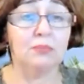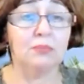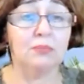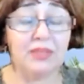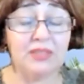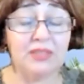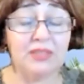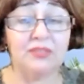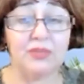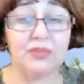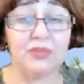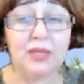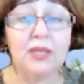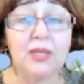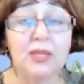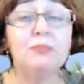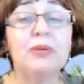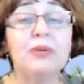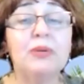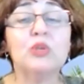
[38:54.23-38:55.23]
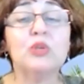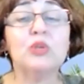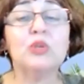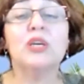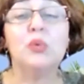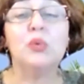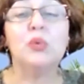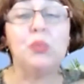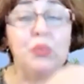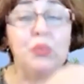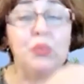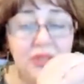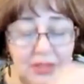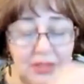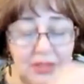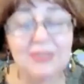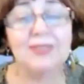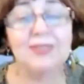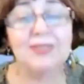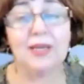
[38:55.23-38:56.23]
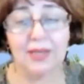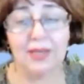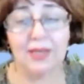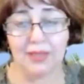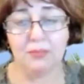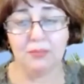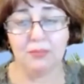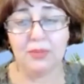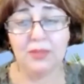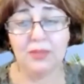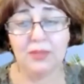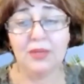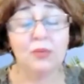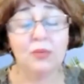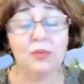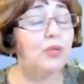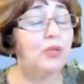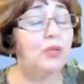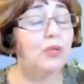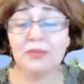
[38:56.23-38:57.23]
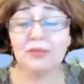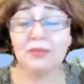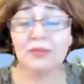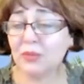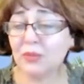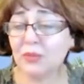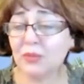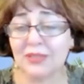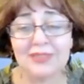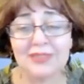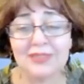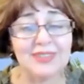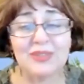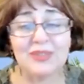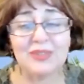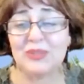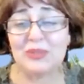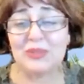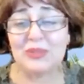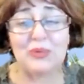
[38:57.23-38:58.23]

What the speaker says: benefit, because we need help. Whenever we,